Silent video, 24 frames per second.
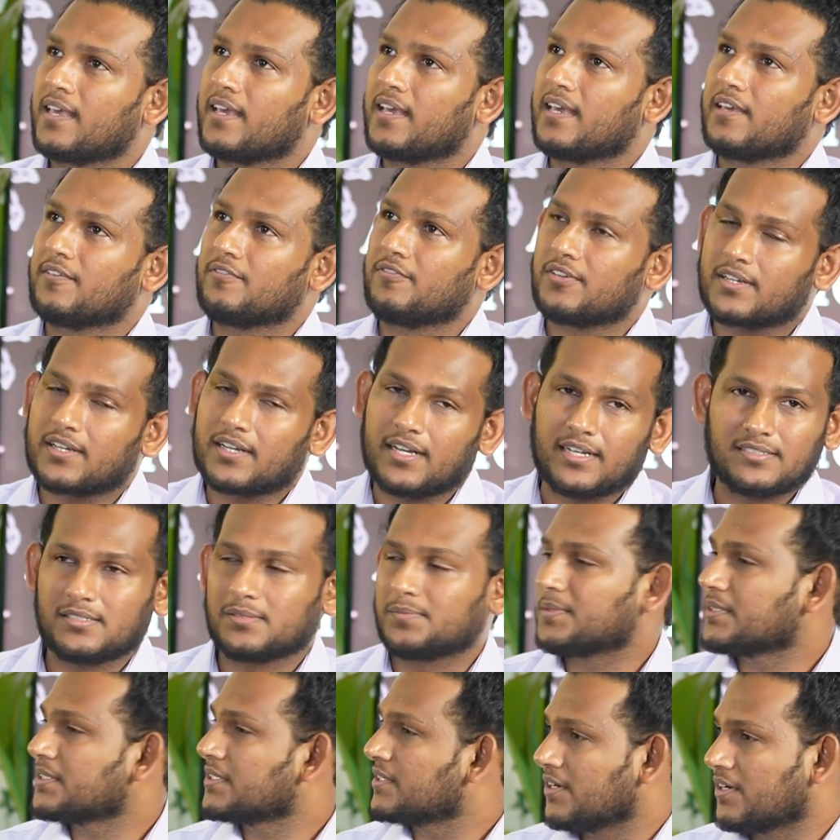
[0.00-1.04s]
if a
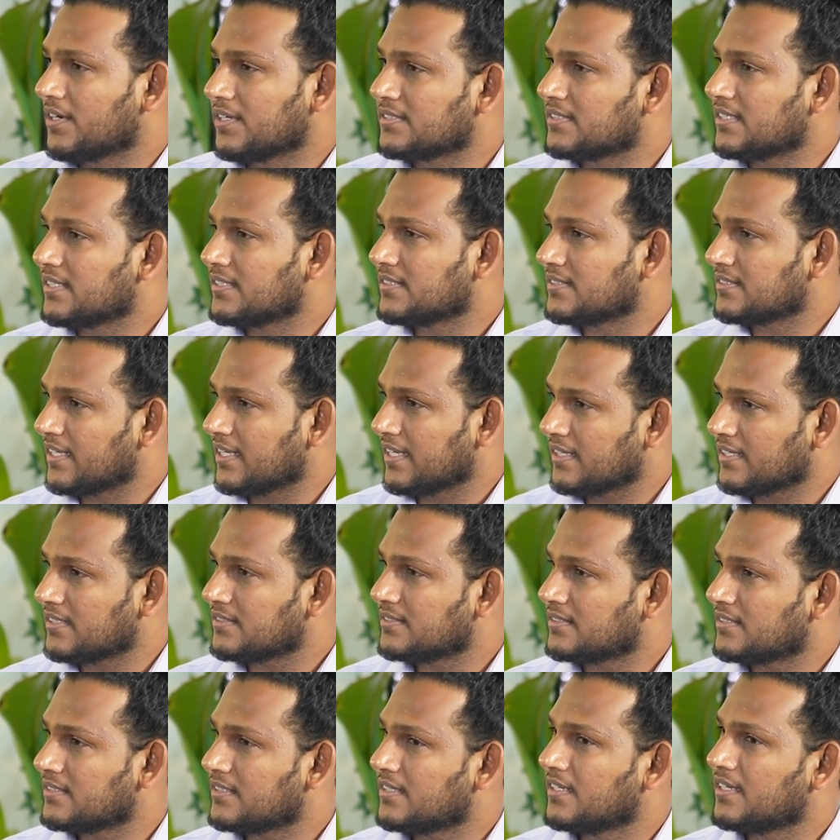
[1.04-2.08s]
customer calls and
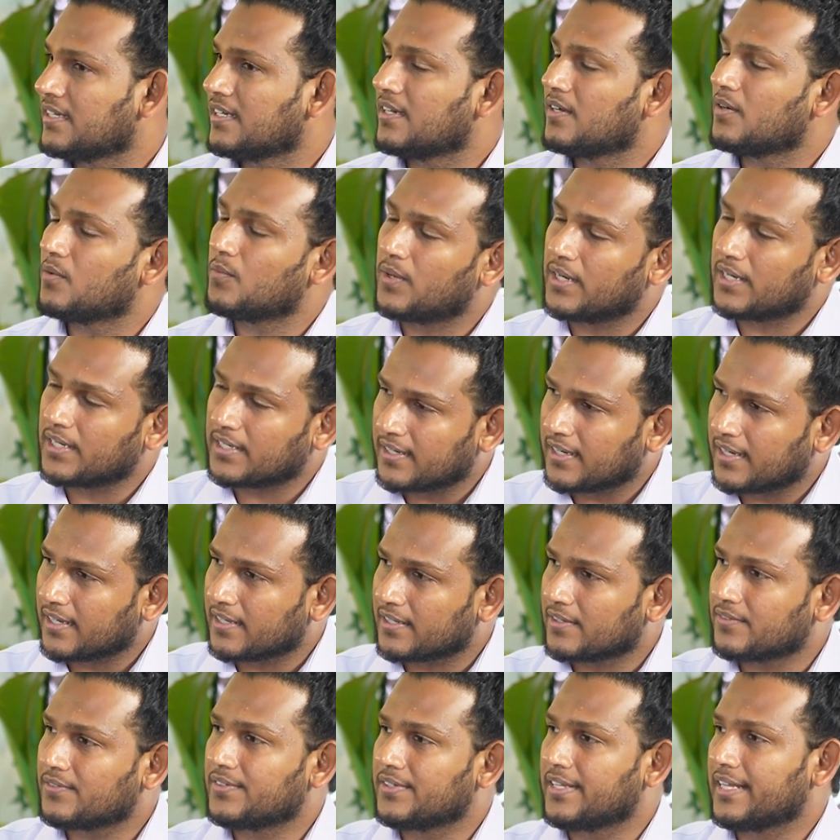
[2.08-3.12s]
says, "What kind
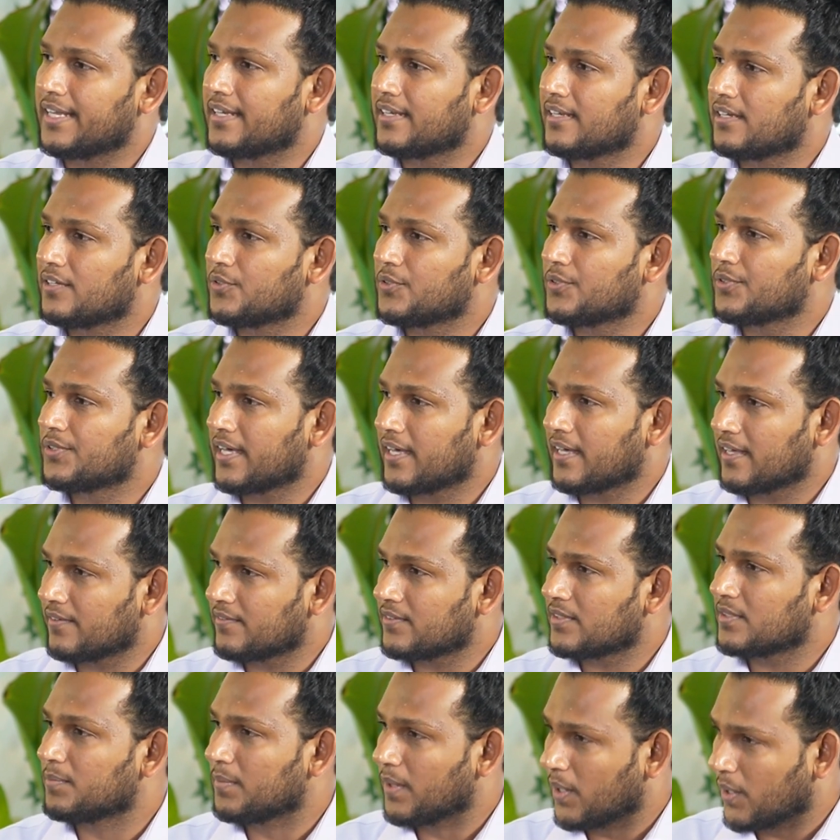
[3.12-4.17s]
of data do you
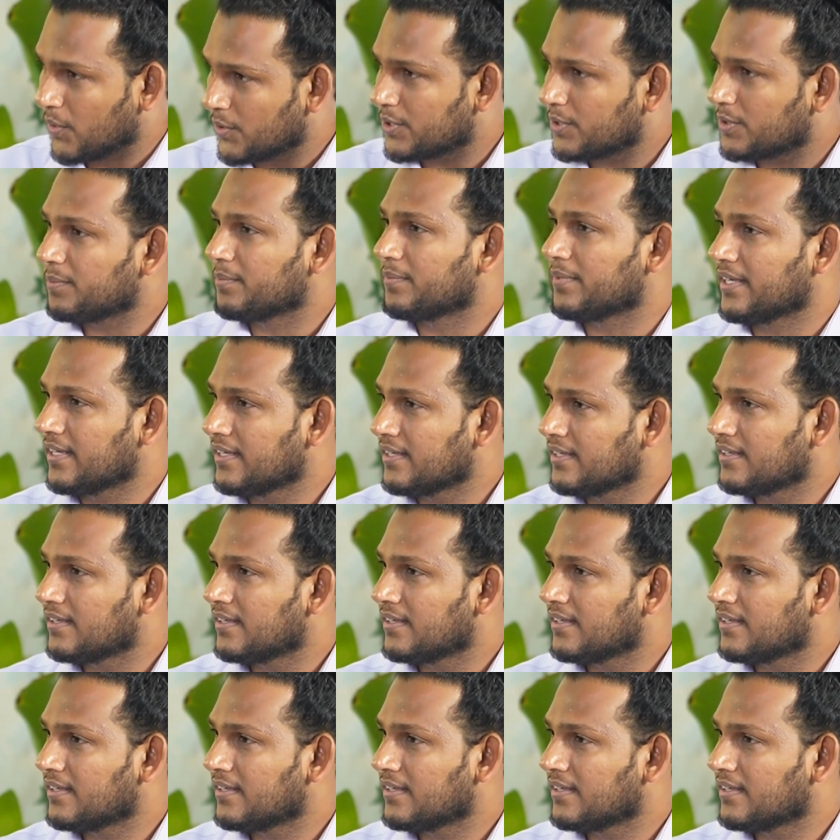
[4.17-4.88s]
have about me?"